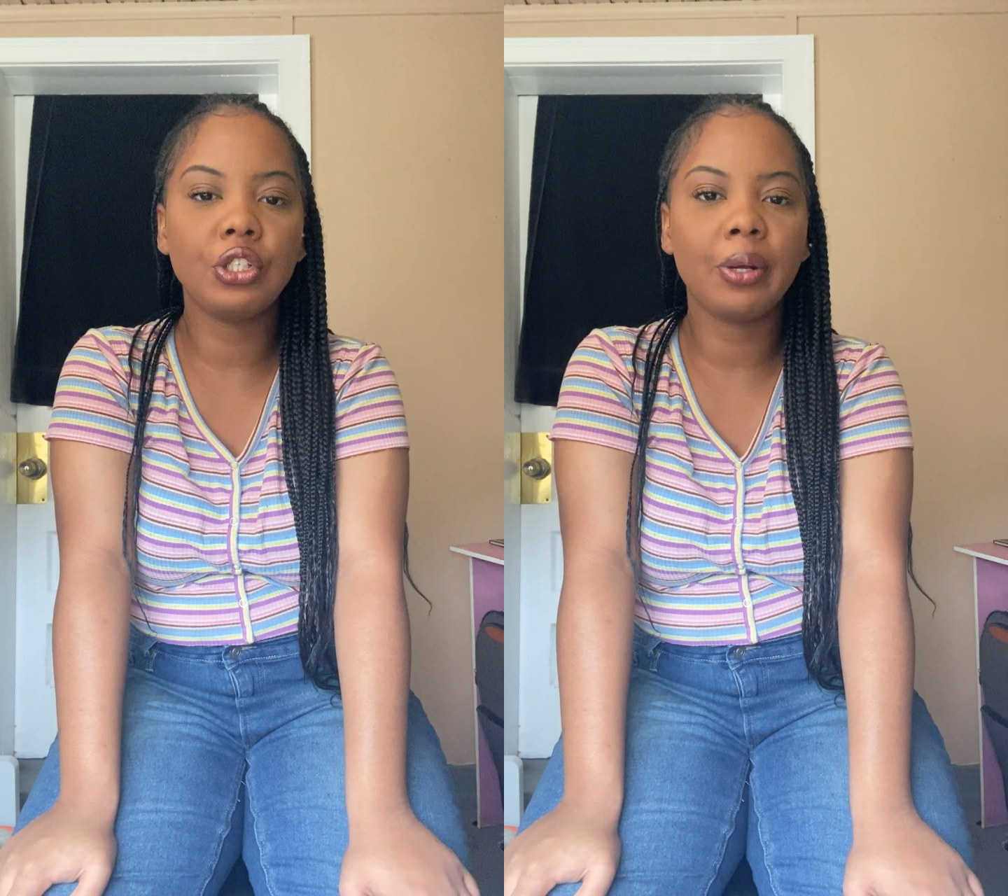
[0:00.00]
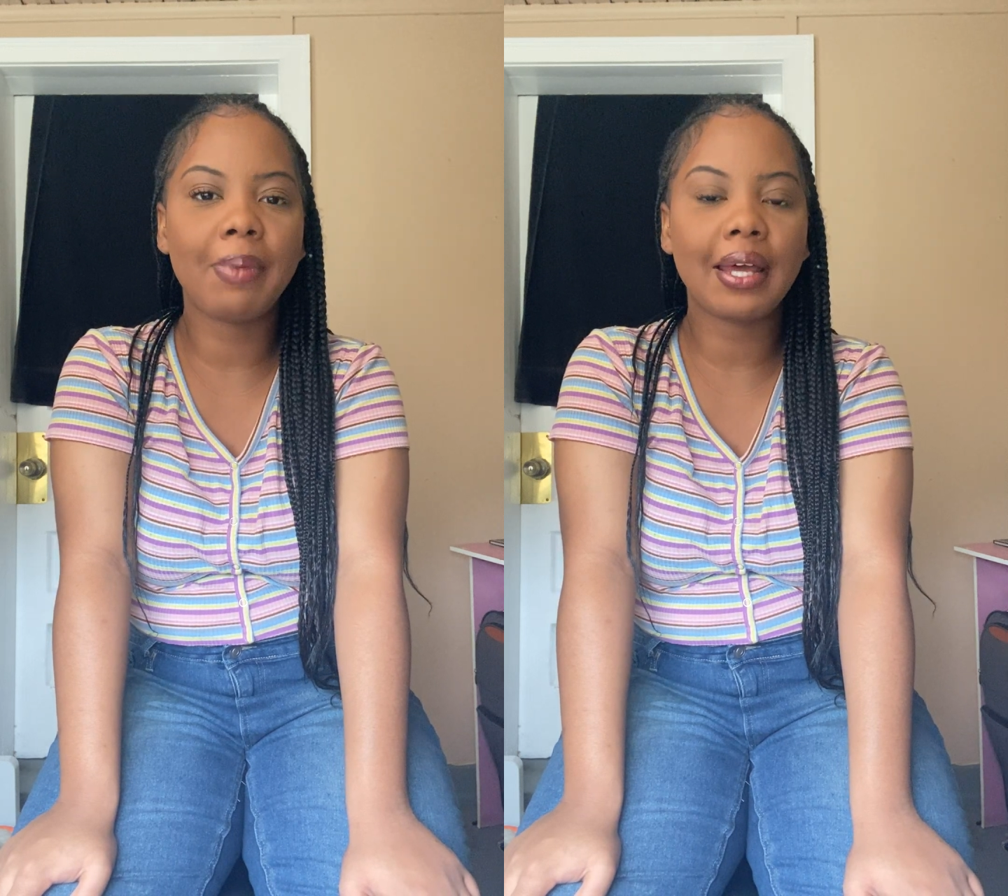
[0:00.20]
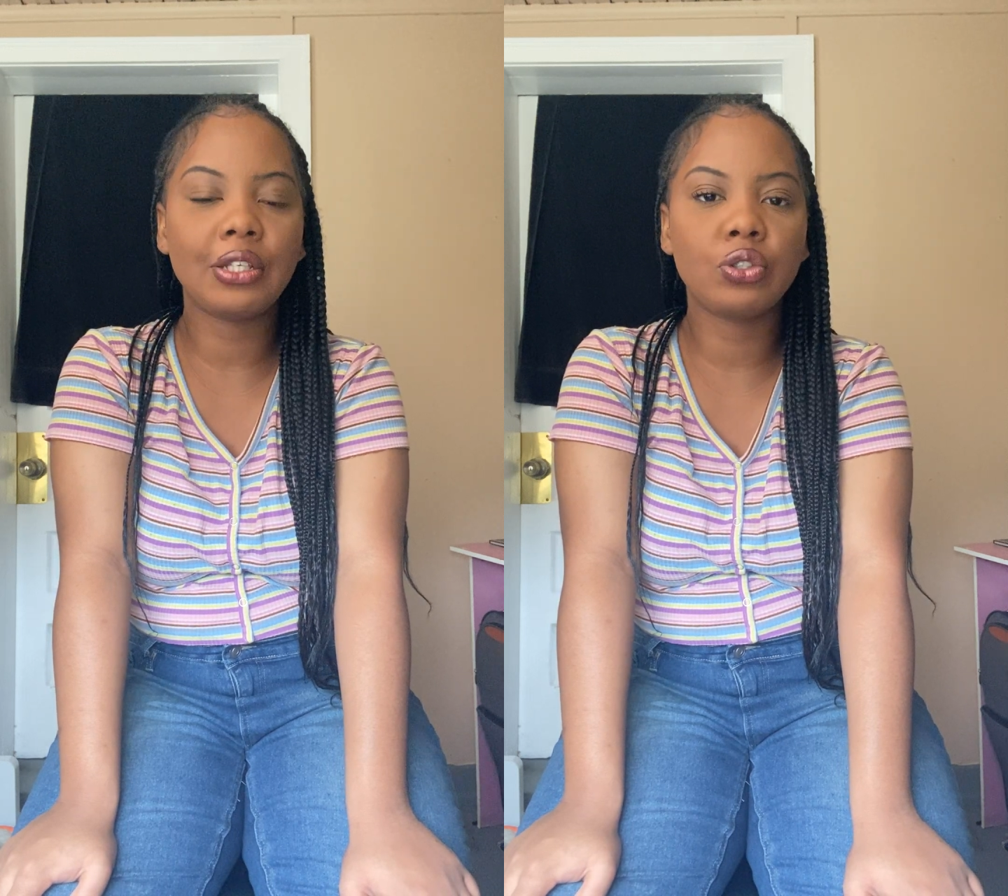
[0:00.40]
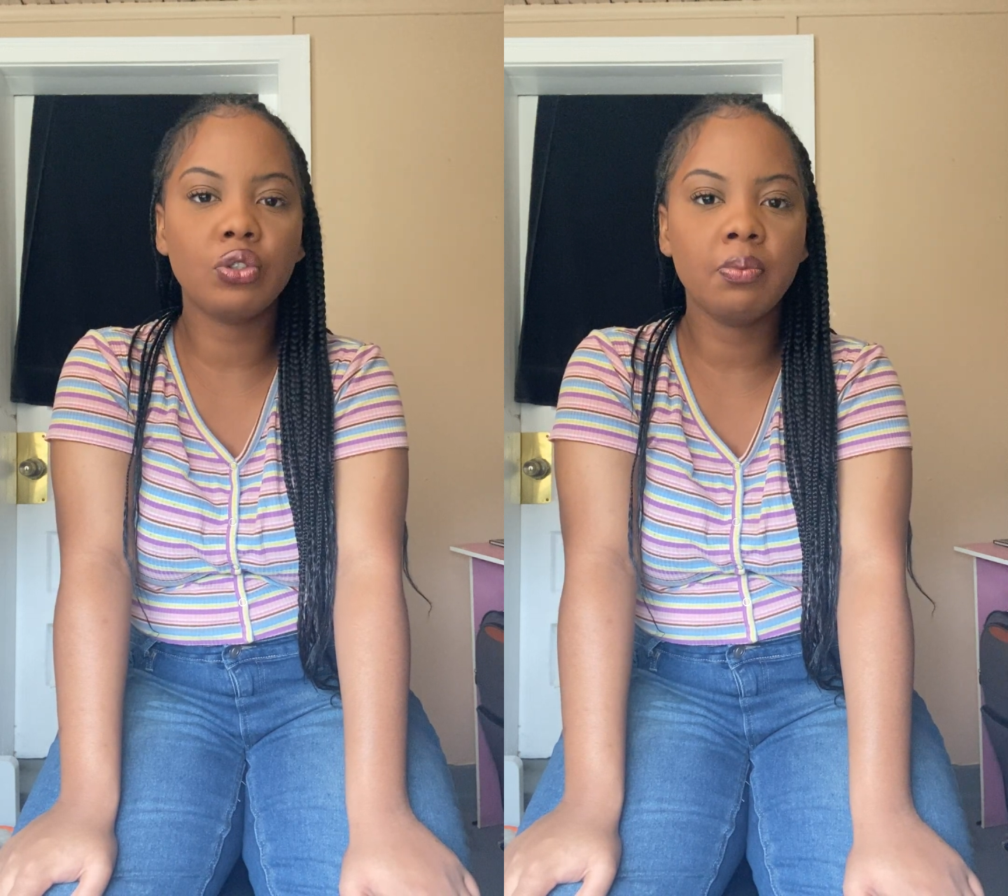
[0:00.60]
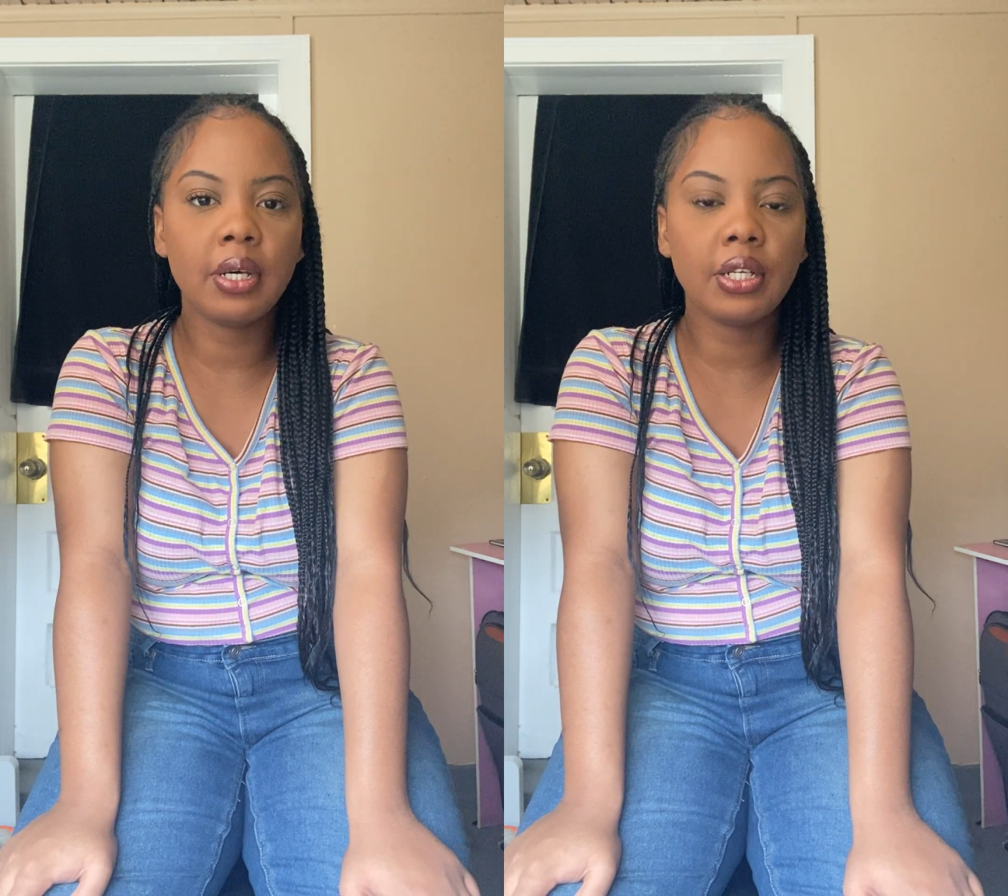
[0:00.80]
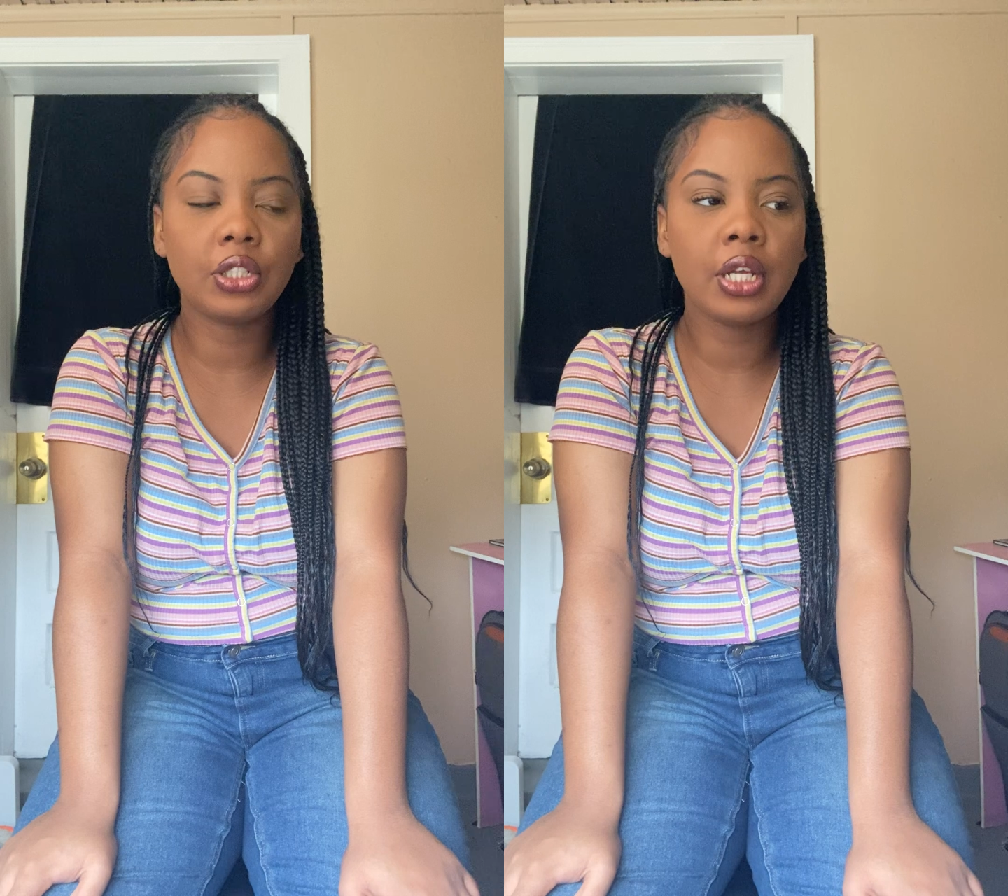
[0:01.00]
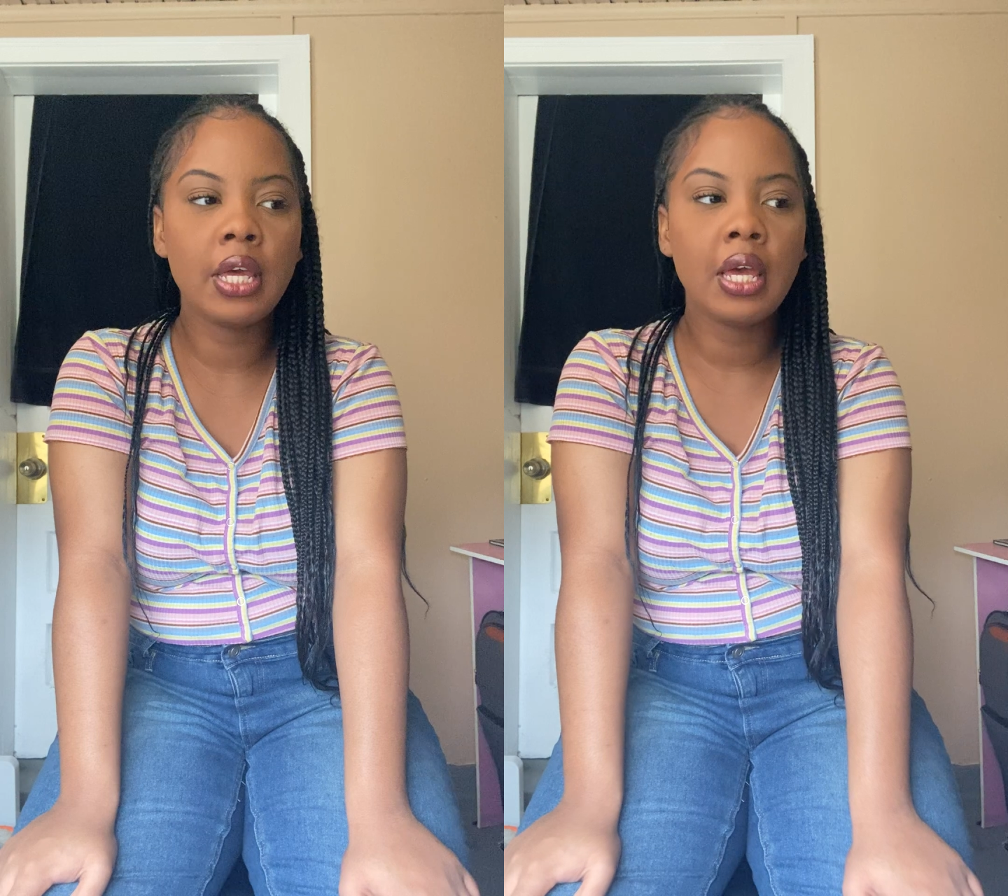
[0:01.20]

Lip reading: your body too much,